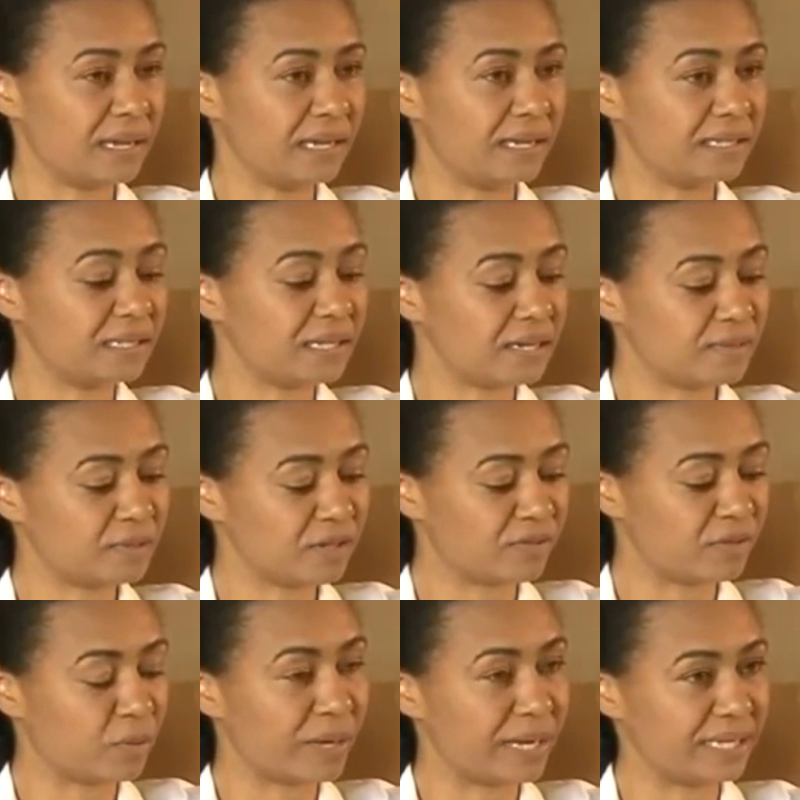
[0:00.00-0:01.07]
in terms
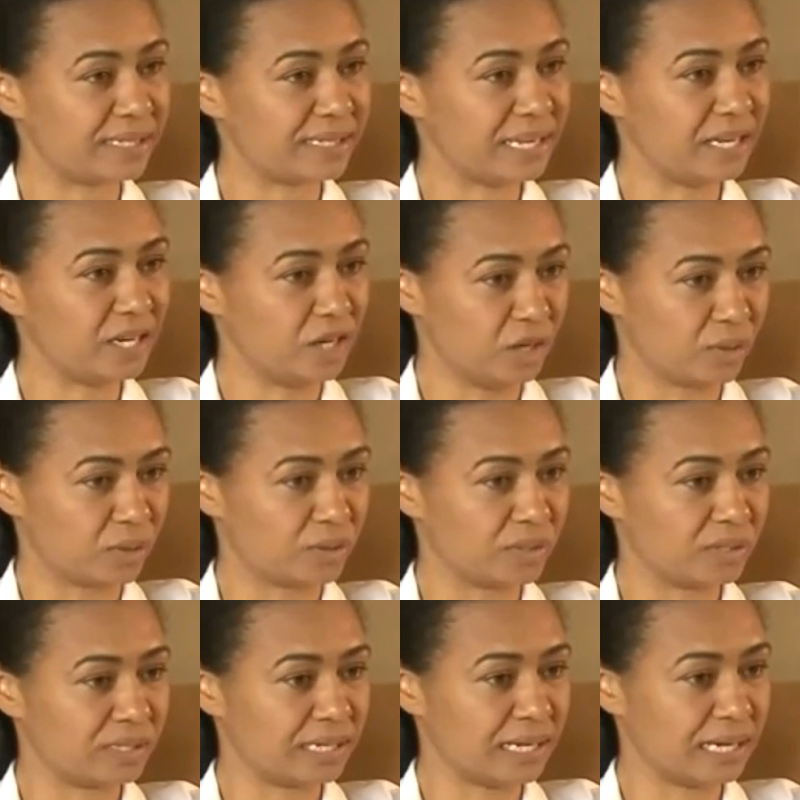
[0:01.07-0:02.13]
of the way skin
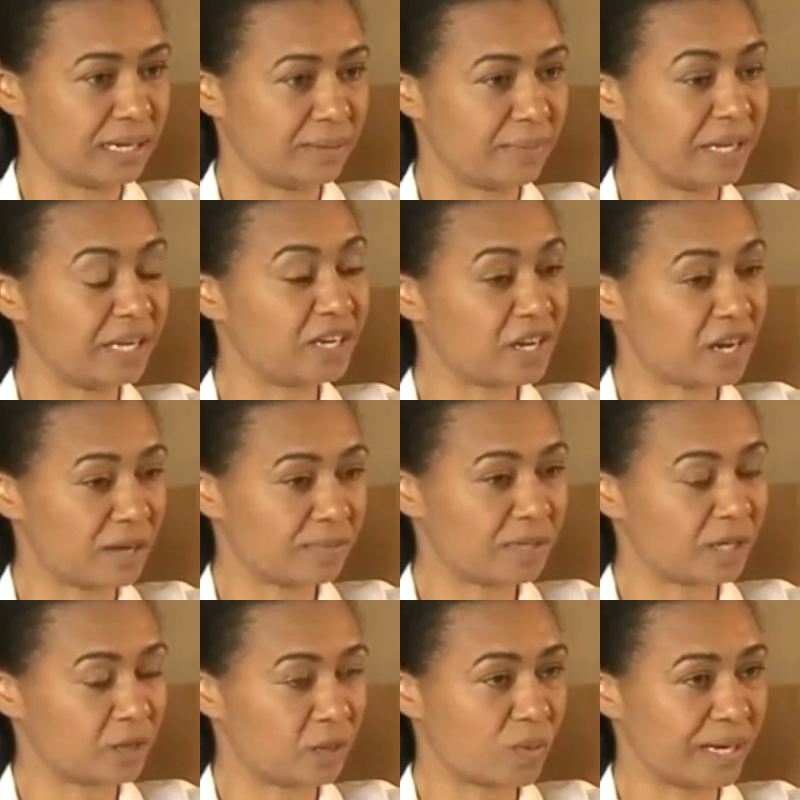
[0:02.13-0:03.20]
looked, it
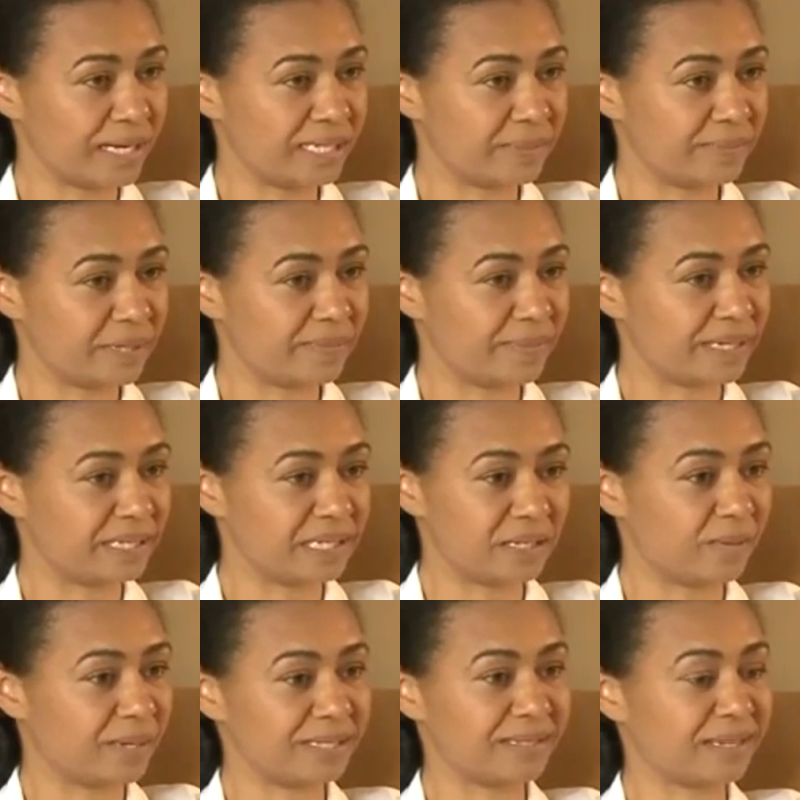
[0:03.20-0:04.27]
calmed down quite a bit, but
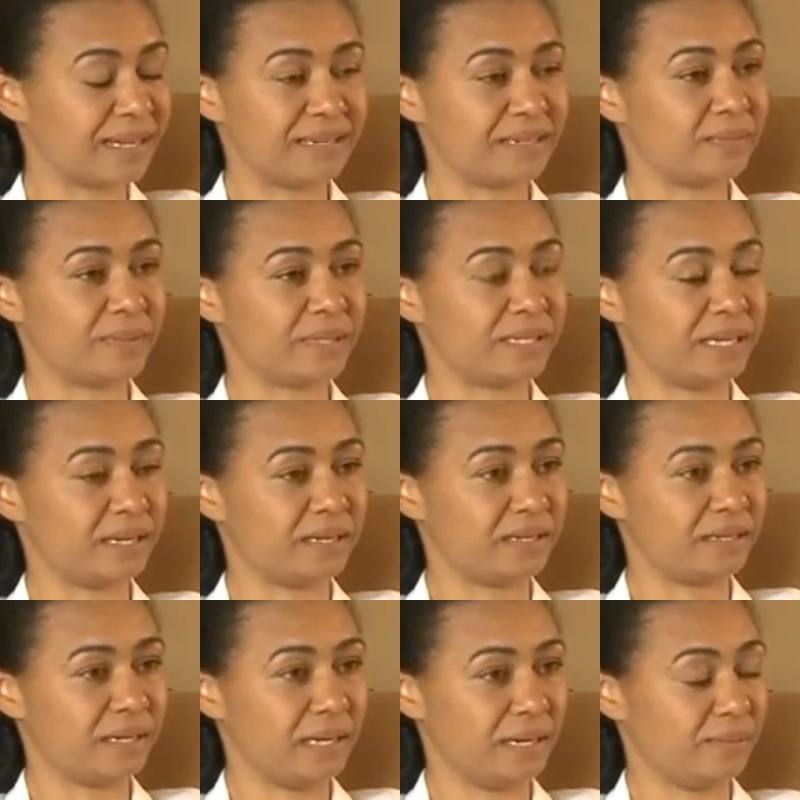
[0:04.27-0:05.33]
it wasn't
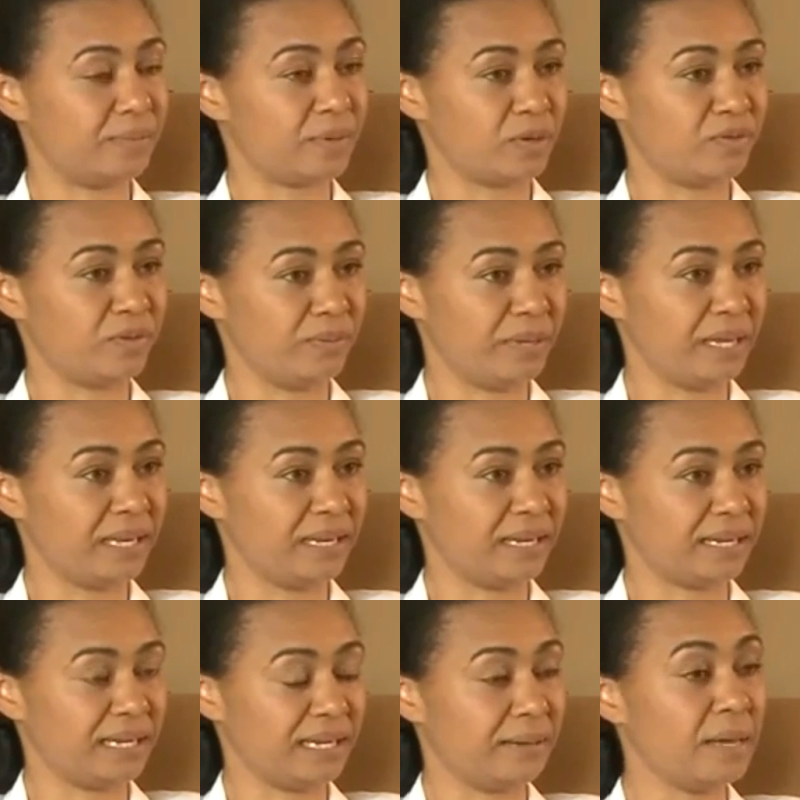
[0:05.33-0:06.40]
100% improved
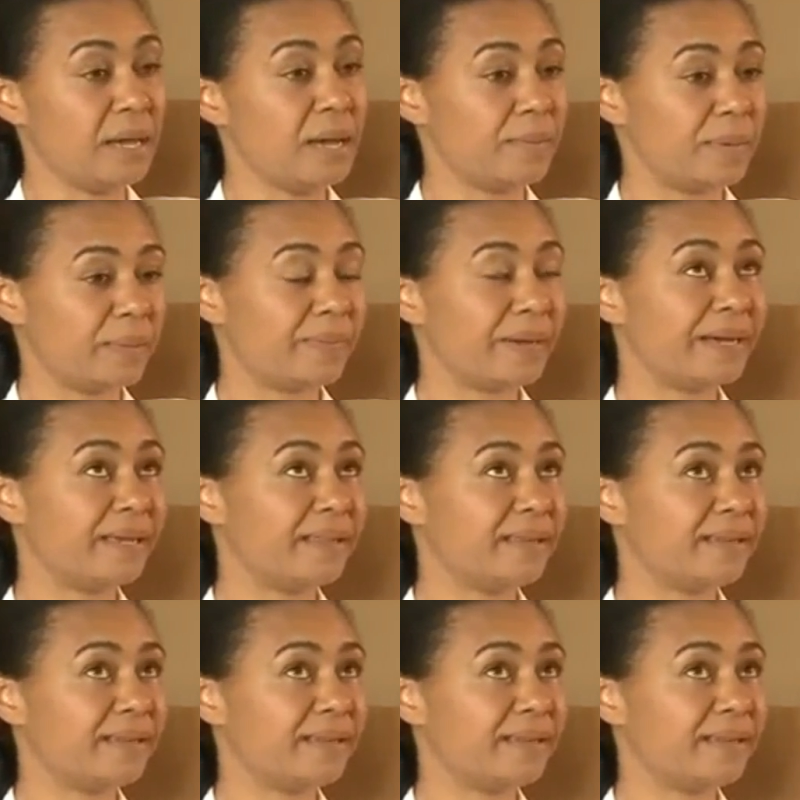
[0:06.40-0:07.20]
immediately. But by